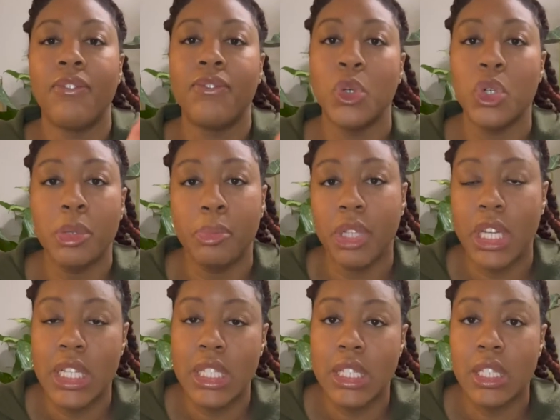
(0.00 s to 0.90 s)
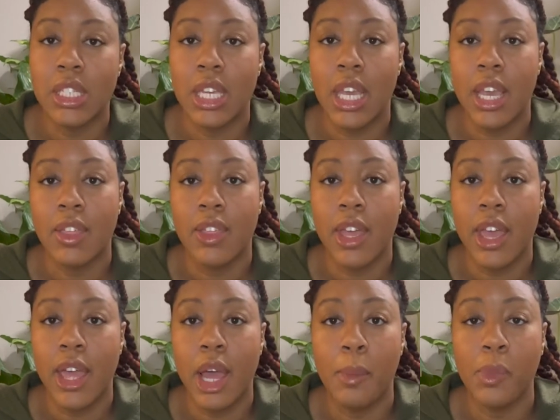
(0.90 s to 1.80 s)
4 plants today
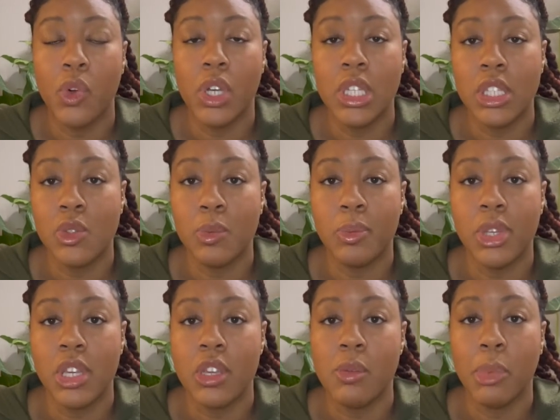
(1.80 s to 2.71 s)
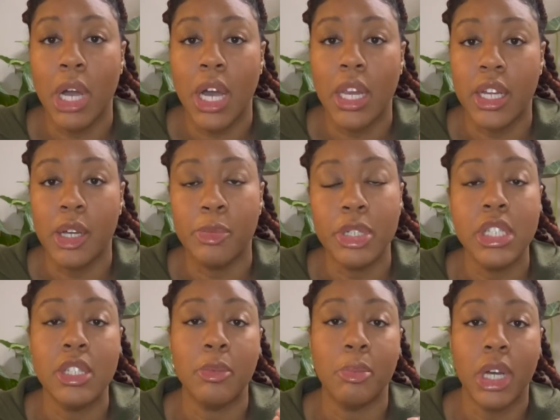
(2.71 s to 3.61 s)
that I'm going to be potting up
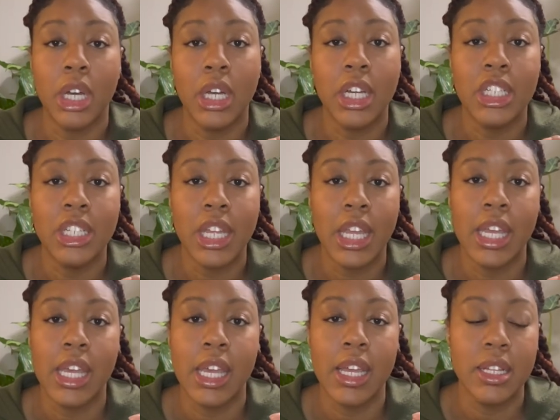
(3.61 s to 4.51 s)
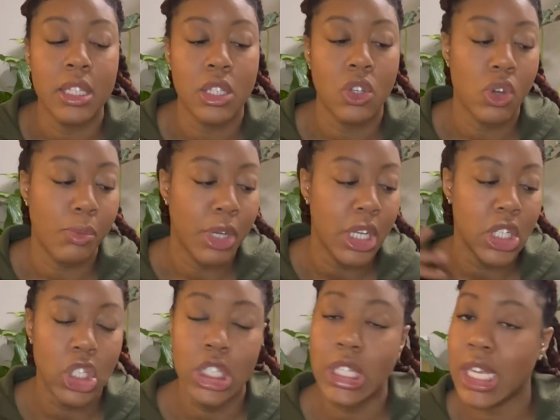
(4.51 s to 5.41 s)
into Pond, and so I'm gonna
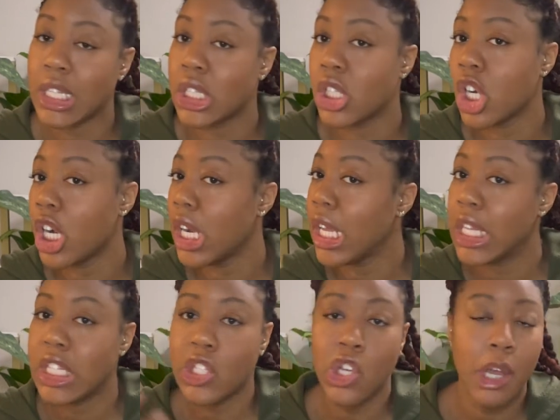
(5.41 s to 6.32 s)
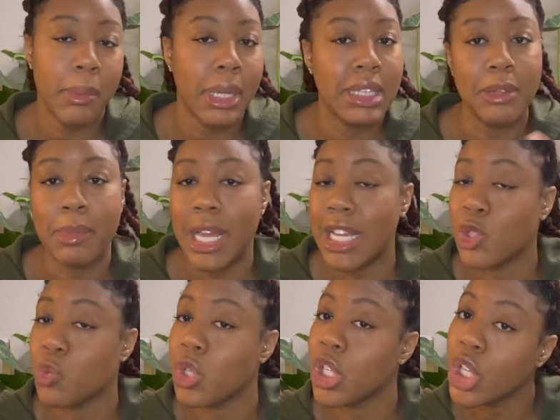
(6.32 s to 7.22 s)
just get started and talk about them as
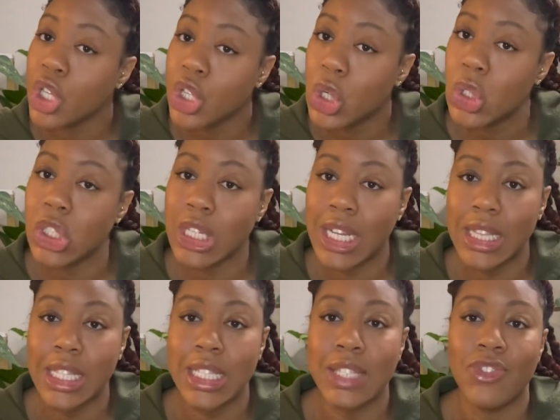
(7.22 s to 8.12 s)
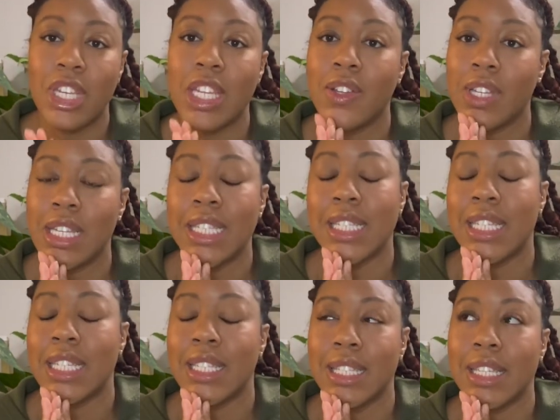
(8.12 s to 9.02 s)
we go so that this video
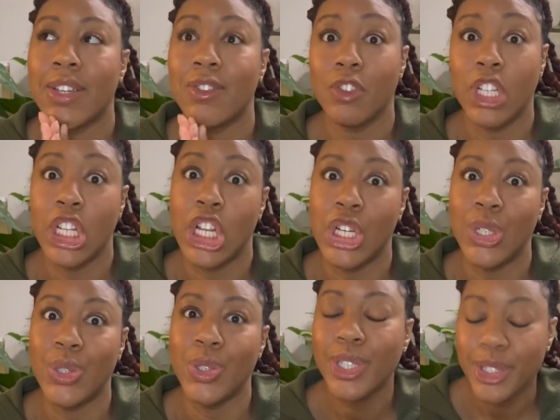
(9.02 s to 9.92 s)
isn't really long.